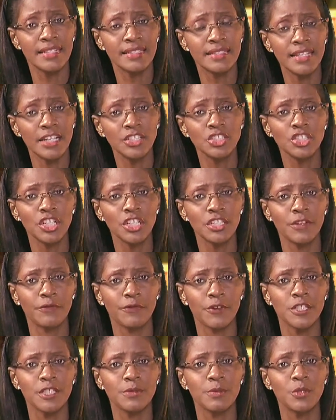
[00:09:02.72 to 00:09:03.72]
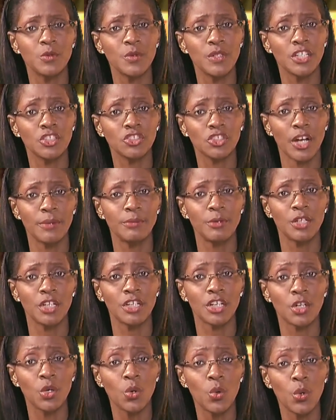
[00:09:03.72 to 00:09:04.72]
essential difference between a tribunal
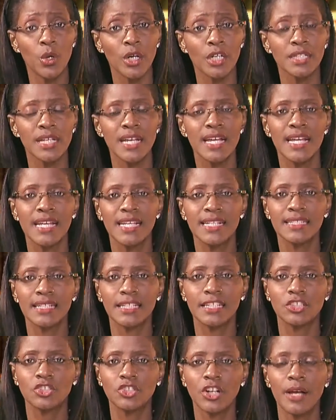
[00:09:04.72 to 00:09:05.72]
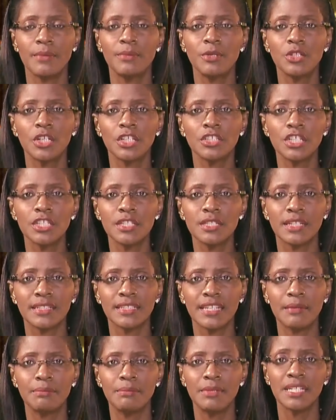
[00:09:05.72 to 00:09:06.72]
and a court is that a tribunal does
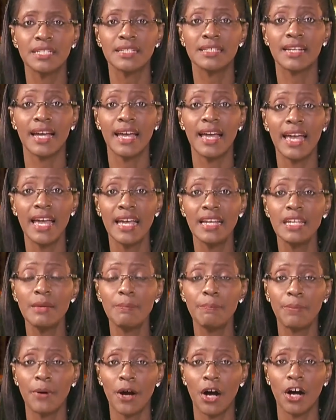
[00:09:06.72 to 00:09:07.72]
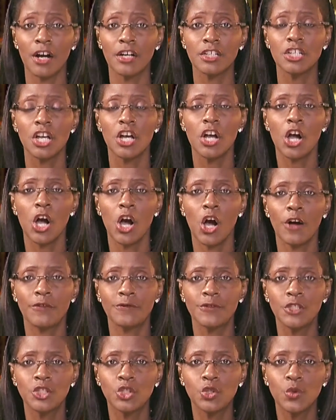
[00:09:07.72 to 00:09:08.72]
not administer any part
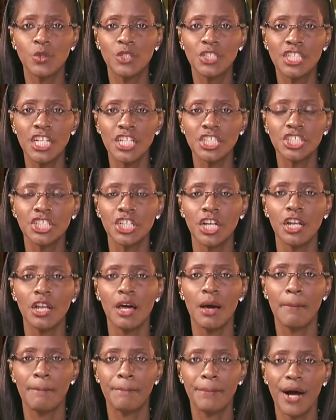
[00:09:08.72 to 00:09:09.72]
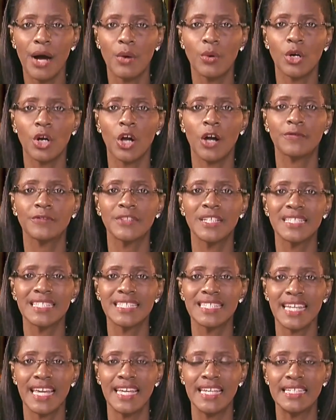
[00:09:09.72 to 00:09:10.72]
of the judicial power of the
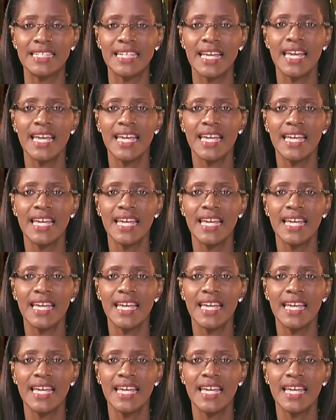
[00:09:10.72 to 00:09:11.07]
state.